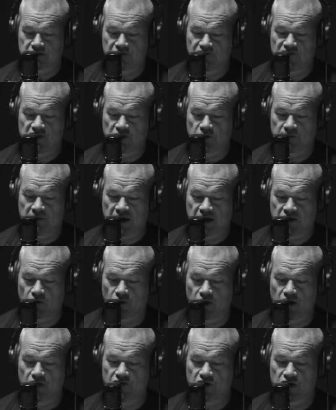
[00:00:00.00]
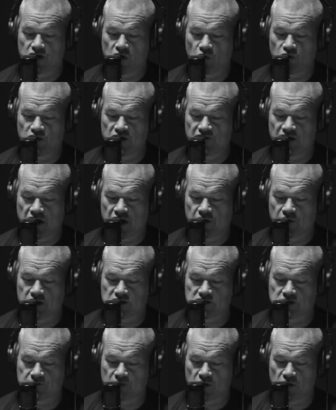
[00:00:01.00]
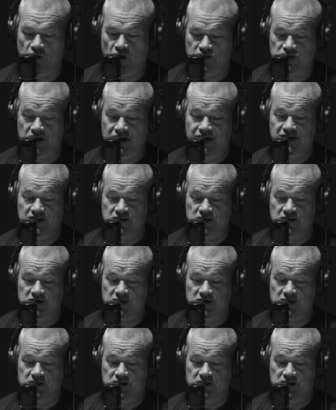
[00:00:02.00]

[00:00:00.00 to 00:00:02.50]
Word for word: Field manual. The code, the evaluation, the protocols.